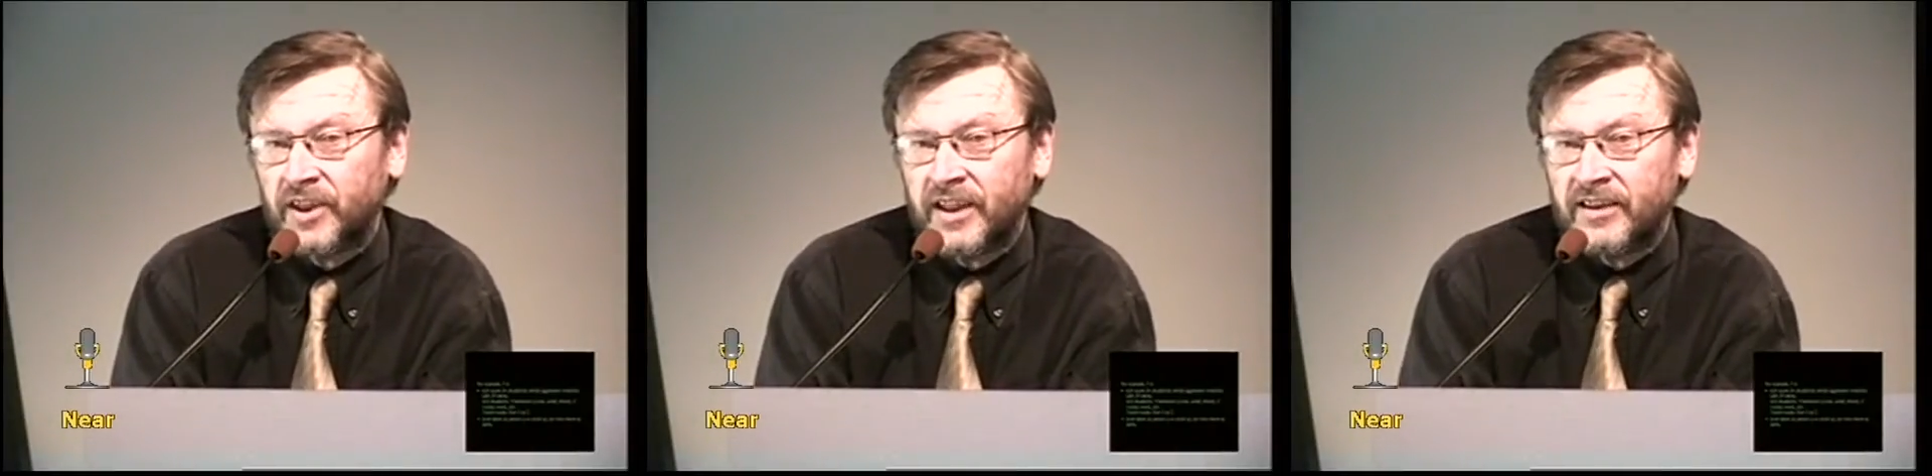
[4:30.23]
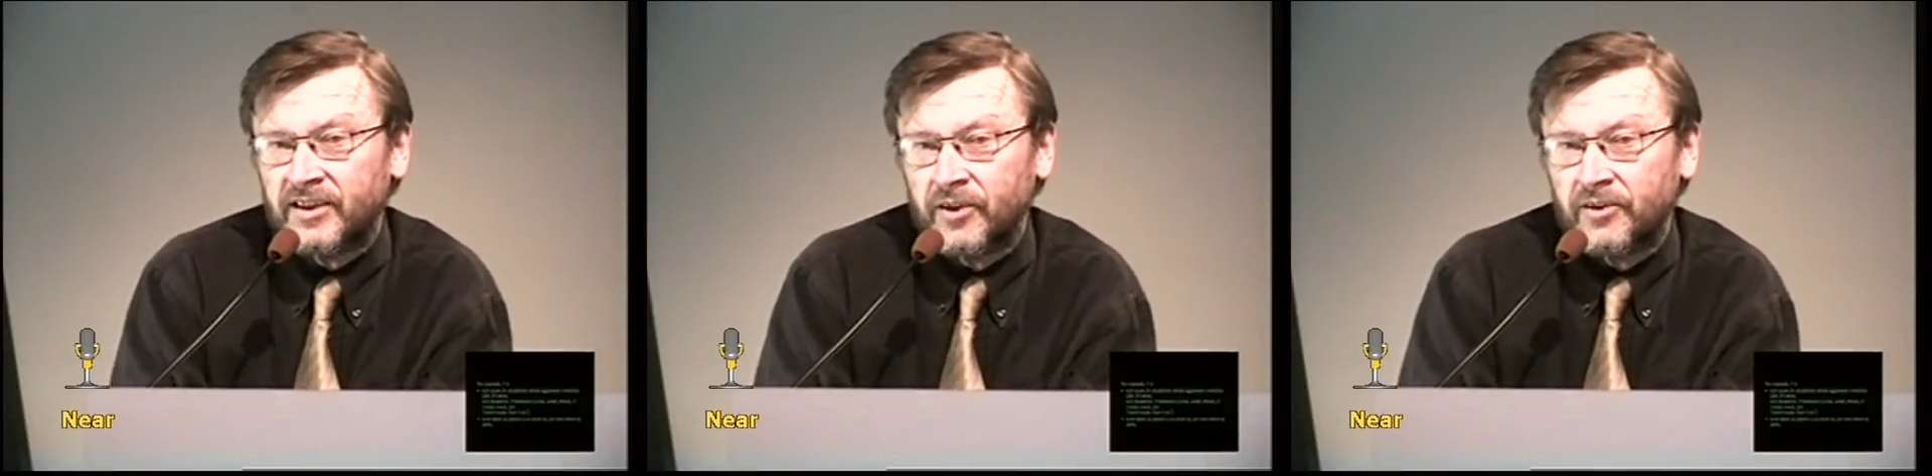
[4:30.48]

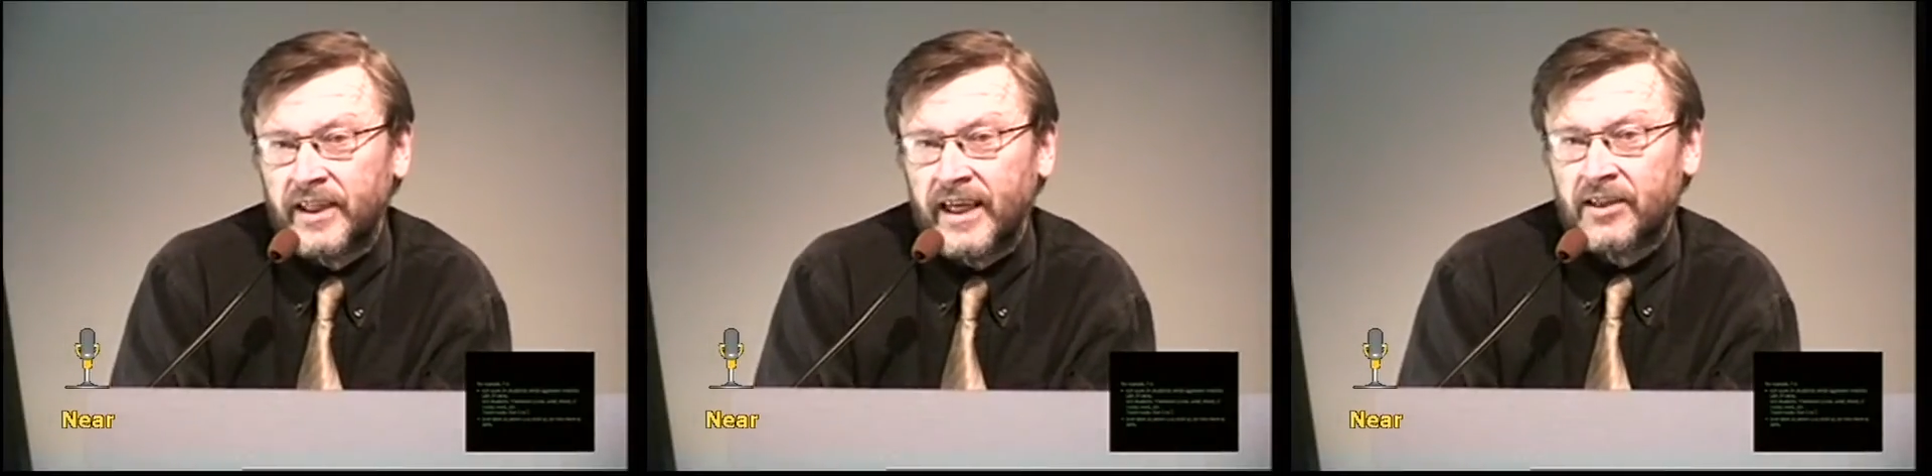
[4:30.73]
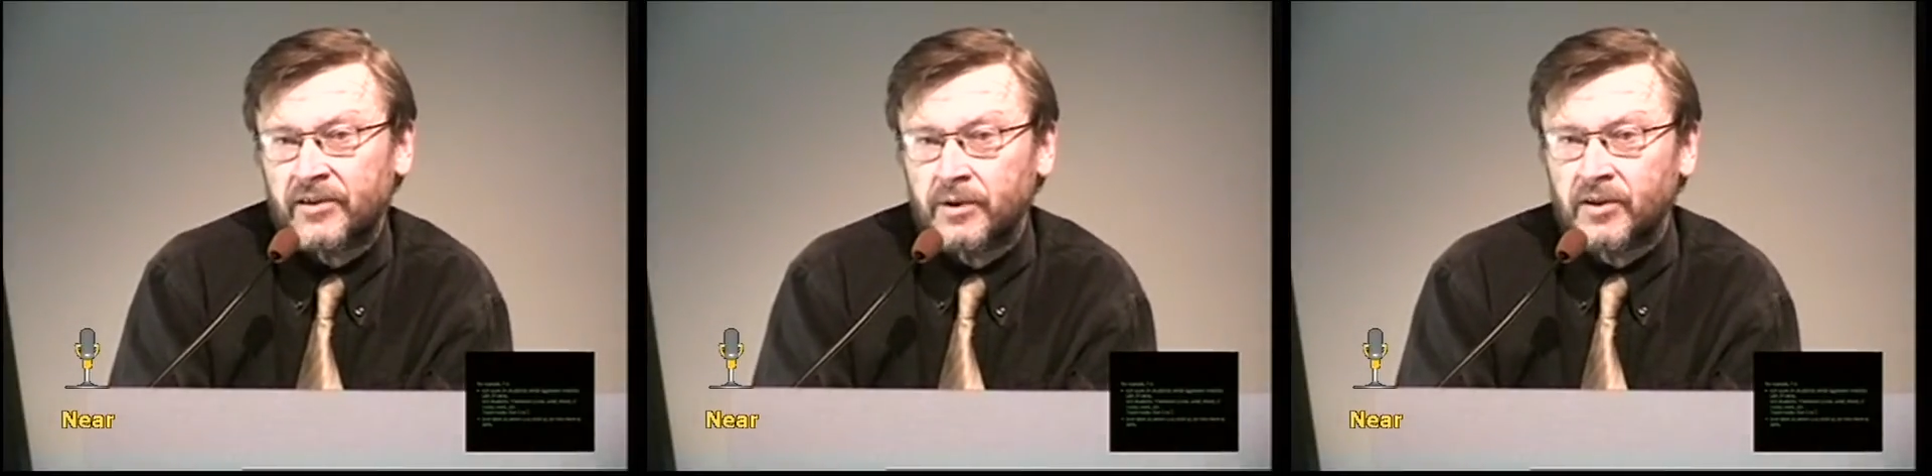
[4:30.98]
is not the
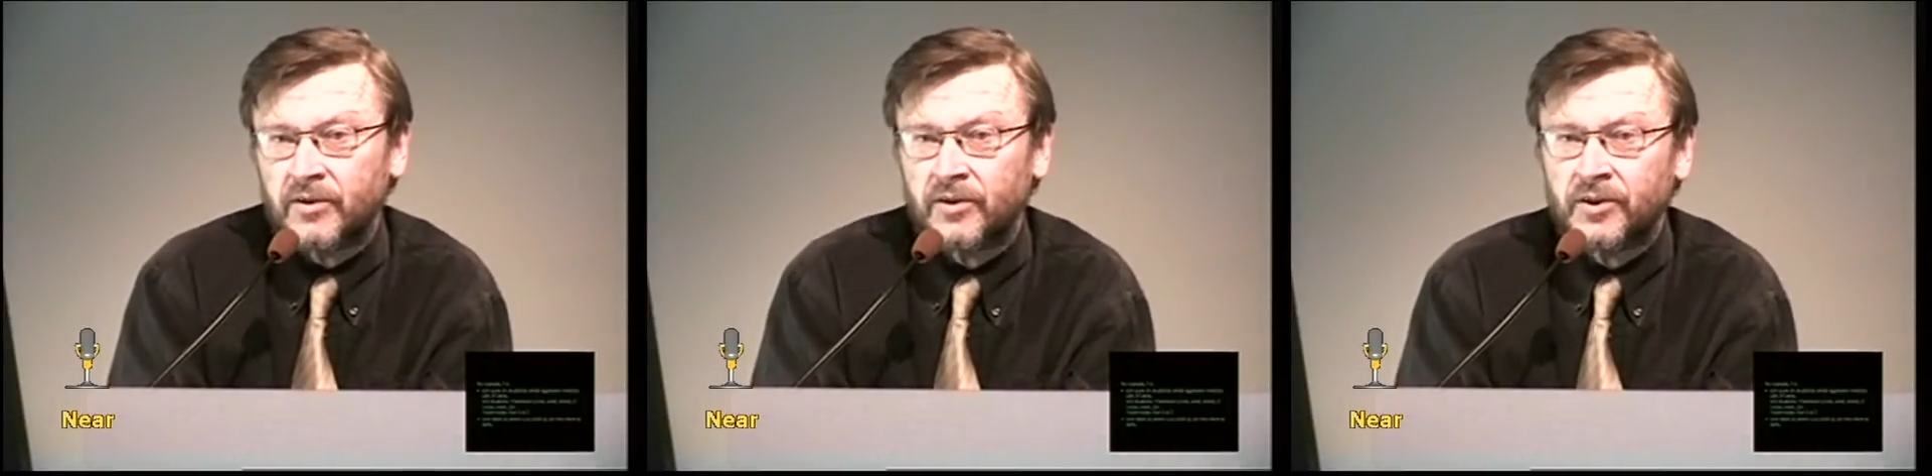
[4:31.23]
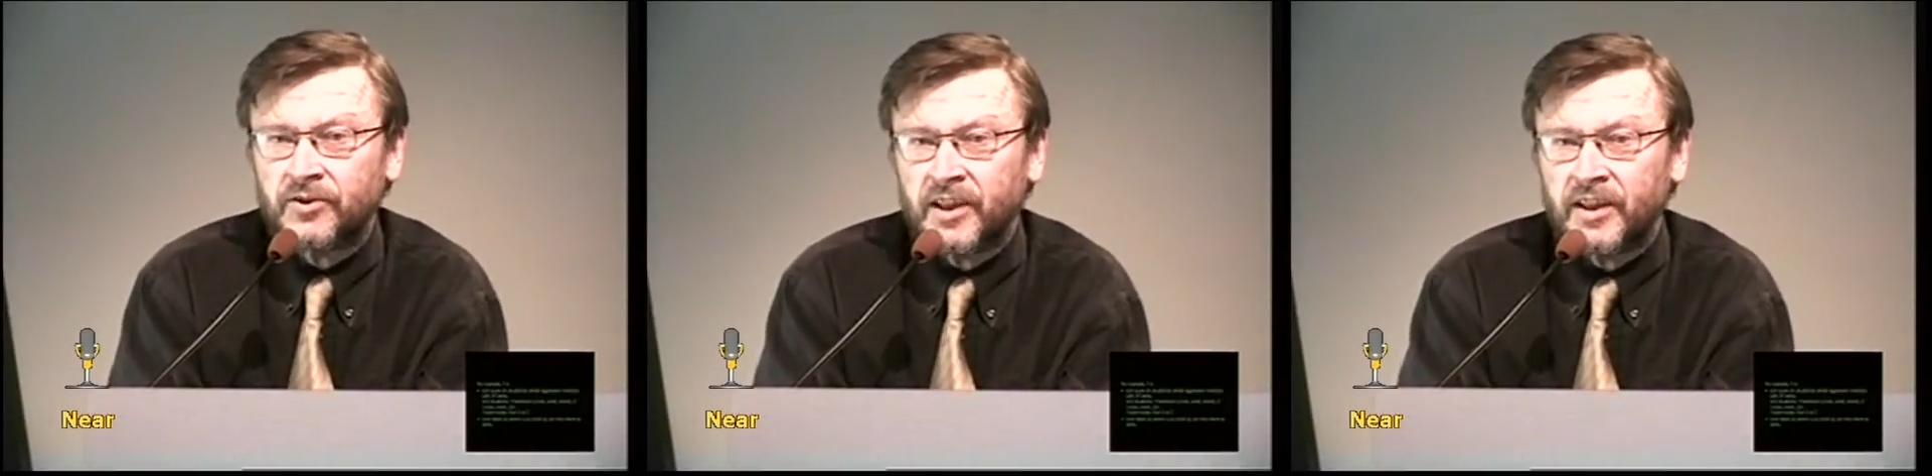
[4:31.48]
actual
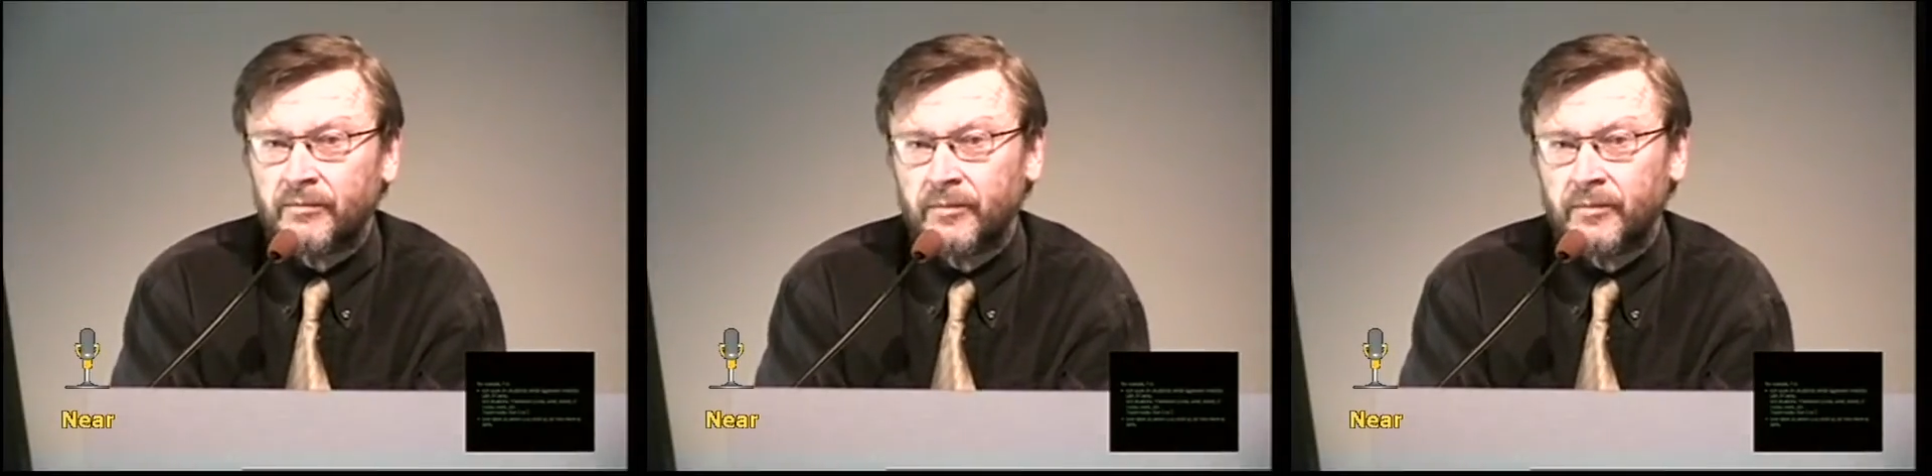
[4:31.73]
cursing,